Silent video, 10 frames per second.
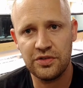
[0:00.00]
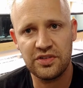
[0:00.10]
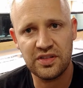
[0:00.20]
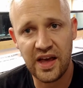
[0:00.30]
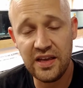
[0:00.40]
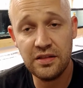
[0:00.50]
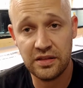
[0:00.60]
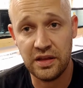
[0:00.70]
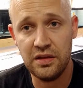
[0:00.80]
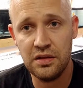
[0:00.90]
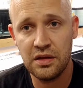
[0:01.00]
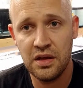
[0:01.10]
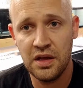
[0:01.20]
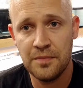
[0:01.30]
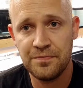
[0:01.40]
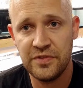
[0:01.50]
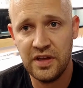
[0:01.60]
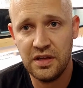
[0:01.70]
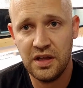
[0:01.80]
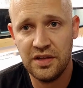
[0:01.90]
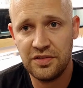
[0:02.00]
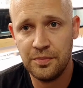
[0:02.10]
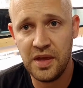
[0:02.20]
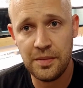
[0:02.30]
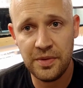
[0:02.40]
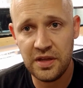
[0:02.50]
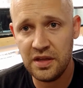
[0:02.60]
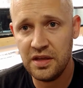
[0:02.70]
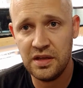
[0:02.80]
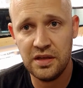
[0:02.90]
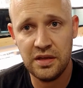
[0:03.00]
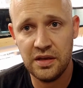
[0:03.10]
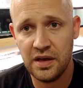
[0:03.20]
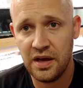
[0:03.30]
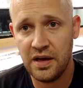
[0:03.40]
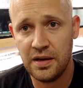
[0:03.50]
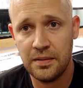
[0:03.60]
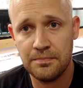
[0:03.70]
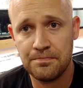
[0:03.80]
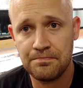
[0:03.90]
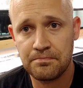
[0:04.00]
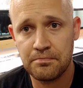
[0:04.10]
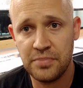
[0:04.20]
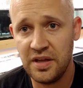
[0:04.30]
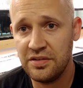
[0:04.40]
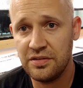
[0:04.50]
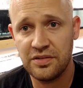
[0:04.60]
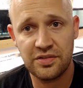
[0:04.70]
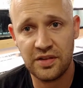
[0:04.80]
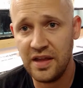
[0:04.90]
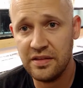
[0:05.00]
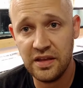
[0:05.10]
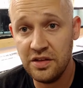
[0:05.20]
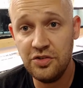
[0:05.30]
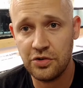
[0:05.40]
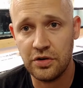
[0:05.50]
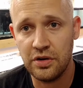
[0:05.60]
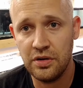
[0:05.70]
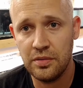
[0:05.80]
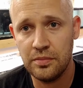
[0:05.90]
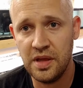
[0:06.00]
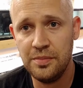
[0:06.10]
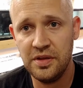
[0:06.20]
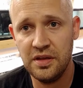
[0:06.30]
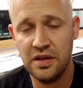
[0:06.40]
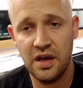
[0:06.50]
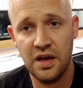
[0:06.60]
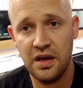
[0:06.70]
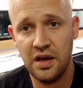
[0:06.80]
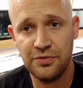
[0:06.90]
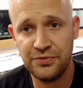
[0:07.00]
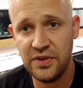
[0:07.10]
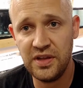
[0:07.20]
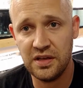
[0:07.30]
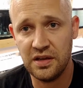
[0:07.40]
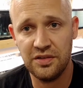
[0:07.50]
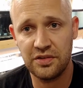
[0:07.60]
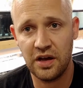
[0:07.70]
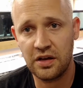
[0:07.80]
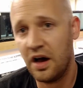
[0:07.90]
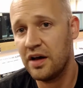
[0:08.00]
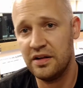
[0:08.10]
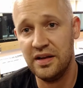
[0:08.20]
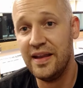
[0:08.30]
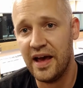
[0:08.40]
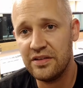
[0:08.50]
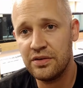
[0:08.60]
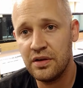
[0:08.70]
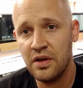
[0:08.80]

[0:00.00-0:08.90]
it's likely that it's maybe been slightly injured. Maybe a fin has got caught in a net,